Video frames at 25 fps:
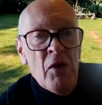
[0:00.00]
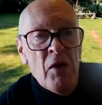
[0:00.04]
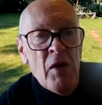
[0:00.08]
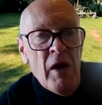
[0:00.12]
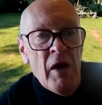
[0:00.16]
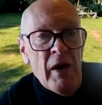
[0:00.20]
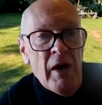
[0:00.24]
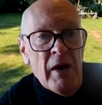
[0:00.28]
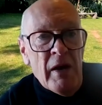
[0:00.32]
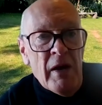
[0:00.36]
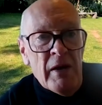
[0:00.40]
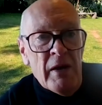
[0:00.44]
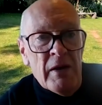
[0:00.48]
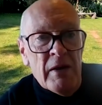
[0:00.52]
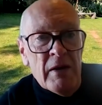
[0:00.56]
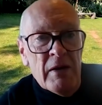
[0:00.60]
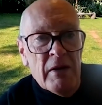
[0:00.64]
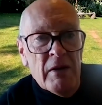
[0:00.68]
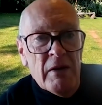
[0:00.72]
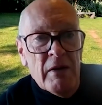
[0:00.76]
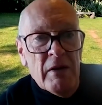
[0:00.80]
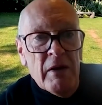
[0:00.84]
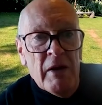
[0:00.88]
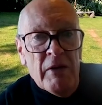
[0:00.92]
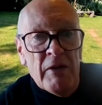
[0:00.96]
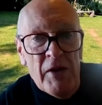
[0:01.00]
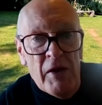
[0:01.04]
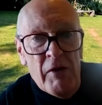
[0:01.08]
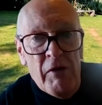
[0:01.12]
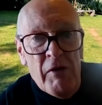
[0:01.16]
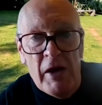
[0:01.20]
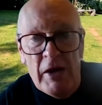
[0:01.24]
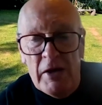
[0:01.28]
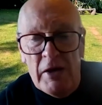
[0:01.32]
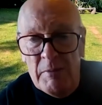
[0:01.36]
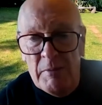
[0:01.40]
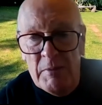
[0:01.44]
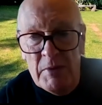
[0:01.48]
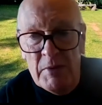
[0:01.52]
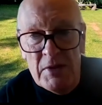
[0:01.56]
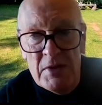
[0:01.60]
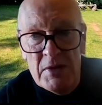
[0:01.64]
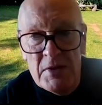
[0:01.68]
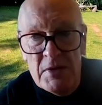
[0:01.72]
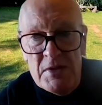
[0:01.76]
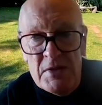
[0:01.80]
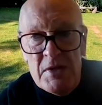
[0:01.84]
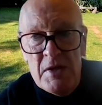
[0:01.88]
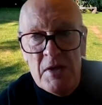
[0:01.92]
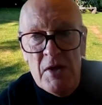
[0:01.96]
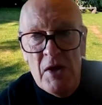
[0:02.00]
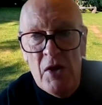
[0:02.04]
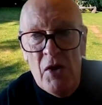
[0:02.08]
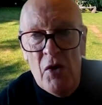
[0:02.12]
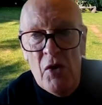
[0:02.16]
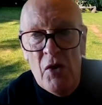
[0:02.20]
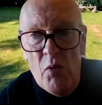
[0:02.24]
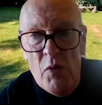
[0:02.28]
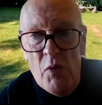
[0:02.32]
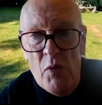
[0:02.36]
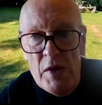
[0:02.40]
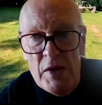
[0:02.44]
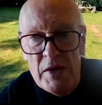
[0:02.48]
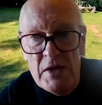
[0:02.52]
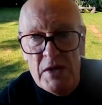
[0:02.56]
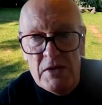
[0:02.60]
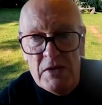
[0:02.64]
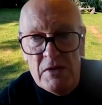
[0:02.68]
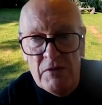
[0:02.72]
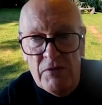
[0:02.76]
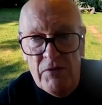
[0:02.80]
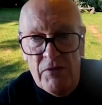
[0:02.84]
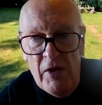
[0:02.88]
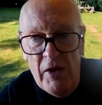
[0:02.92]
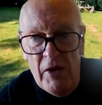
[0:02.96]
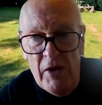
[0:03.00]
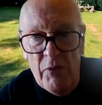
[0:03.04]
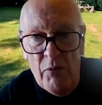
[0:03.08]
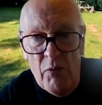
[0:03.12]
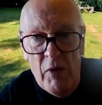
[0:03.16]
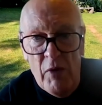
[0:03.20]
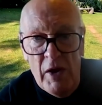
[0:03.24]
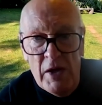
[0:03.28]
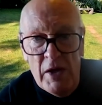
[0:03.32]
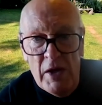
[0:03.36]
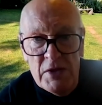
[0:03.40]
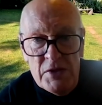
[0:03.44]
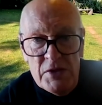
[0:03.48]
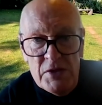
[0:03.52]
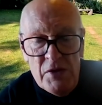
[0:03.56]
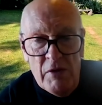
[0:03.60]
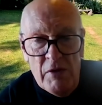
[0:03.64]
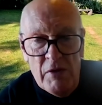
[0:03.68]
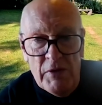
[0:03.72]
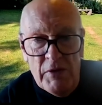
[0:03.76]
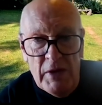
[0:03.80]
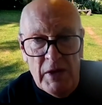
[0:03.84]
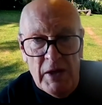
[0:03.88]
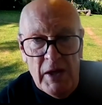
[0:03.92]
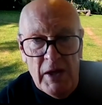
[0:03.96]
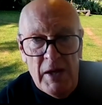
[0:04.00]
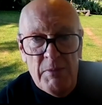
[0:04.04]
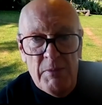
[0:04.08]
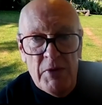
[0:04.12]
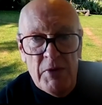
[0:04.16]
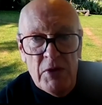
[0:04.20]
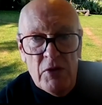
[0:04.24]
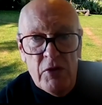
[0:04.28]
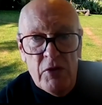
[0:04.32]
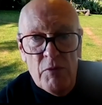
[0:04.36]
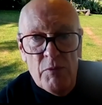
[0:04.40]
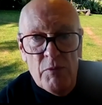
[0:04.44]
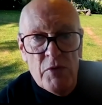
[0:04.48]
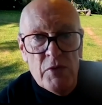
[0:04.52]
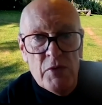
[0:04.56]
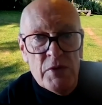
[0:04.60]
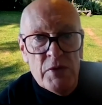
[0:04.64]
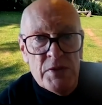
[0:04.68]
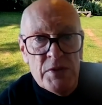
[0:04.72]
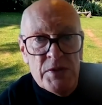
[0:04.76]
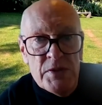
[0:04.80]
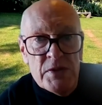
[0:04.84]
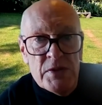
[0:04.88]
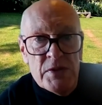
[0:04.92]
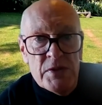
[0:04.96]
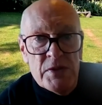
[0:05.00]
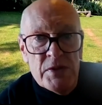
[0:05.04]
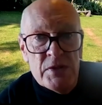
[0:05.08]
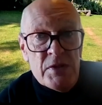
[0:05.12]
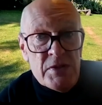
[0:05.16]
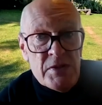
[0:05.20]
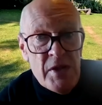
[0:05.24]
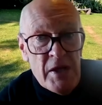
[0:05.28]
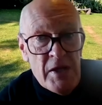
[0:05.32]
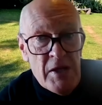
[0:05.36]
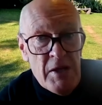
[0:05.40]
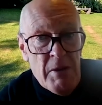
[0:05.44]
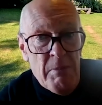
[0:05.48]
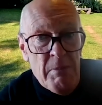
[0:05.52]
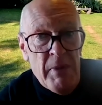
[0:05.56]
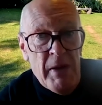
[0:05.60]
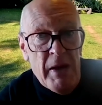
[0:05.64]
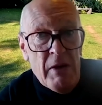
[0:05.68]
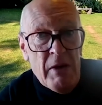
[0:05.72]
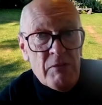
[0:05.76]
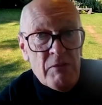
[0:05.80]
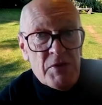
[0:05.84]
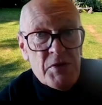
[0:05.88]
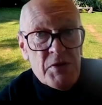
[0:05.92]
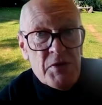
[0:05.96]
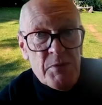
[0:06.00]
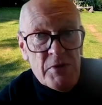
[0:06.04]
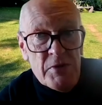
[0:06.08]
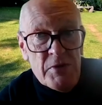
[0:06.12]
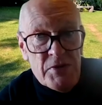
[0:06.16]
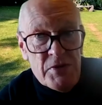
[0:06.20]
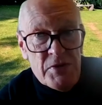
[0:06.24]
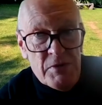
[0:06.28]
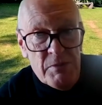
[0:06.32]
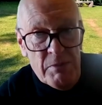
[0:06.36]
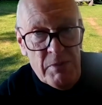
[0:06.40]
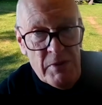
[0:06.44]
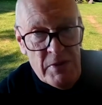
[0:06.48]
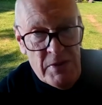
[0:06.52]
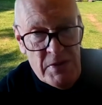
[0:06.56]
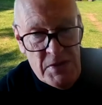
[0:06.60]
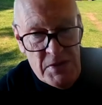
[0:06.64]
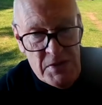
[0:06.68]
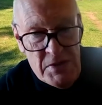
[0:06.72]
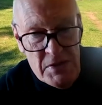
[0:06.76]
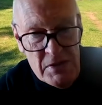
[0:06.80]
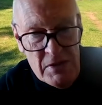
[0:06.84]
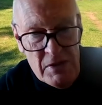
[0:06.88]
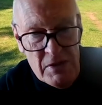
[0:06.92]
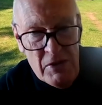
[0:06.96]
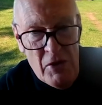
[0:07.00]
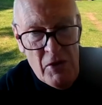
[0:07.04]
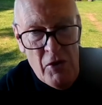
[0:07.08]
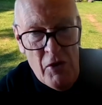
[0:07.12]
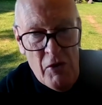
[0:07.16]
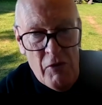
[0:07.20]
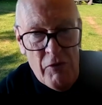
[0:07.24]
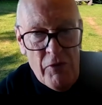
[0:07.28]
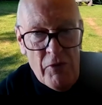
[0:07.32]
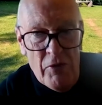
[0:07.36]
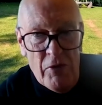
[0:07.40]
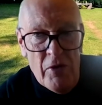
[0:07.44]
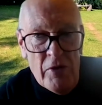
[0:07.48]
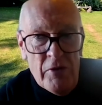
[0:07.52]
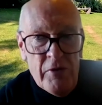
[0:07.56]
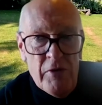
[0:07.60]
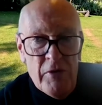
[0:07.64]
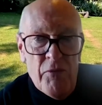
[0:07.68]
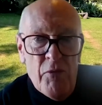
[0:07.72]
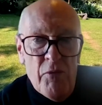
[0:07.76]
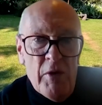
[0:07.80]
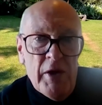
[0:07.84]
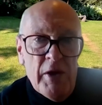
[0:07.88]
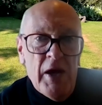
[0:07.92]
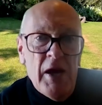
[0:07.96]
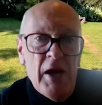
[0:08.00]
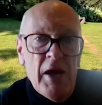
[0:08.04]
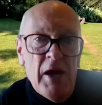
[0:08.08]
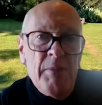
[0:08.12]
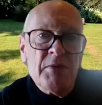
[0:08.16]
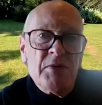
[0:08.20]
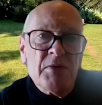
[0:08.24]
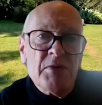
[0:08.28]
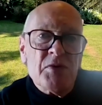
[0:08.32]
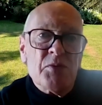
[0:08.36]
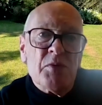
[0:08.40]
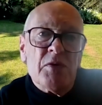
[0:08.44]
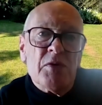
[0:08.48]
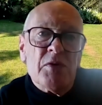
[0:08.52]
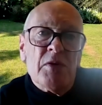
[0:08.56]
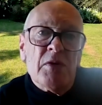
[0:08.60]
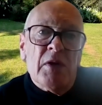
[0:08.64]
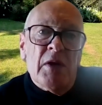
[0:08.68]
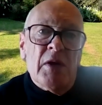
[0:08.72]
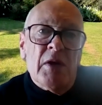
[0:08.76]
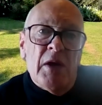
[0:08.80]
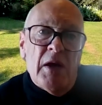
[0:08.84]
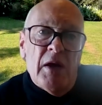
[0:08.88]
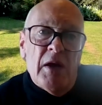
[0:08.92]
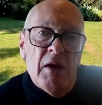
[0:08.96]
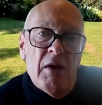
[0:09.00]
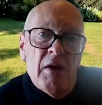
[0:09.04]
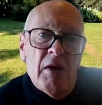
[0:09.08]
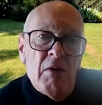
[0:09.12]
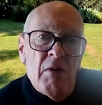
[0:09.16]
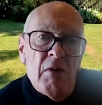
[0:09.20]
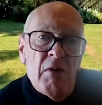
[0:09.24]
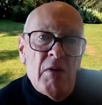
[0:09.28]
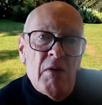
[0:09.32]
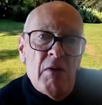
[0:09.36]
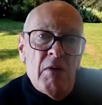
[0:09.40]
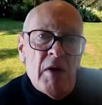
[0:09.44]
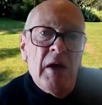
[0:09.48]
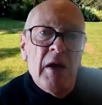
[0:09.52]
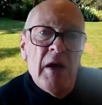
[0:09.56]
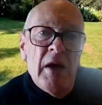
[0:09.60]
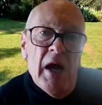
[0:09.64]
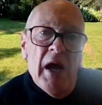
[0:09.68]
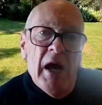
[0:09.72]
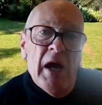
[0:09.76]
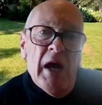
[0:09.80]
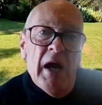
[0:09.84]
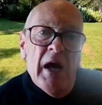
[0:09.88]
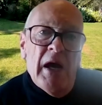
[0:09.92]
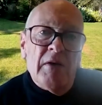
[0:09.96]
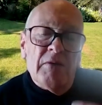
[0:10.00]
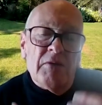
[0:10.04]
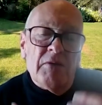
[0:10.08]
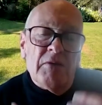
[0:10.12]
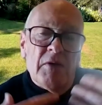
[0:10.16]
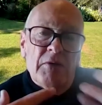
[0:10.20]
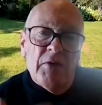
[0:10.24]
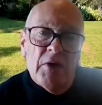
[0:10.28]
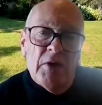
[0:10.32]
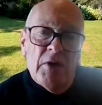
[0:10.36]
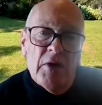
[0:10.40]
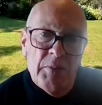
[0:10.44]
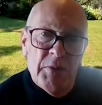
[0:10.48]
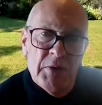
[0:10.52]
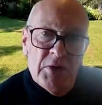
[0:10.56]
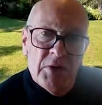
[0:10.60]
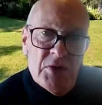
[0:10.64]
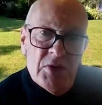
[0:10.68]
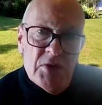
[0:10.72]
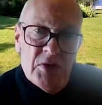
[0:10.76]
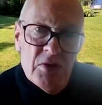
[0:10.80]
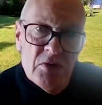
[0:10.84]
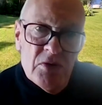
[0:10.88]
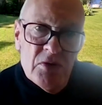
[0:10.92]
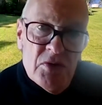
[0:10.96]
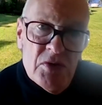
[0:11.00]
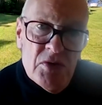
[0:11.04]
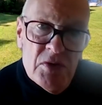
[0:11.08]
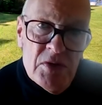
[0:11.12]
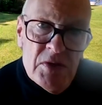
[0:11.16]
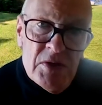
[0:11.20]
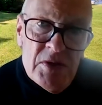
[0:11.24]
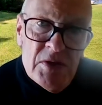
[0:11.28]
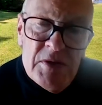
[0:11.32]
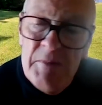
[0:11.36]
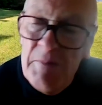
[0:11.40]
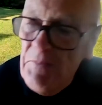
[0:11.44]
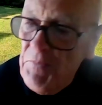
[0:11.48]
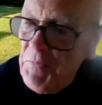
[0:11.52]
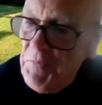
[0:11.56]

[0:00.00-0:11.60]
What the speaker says: And their argument is we need to find ways of enabling communities to take that responsibility for a lot of what happens within their area and of developing solutions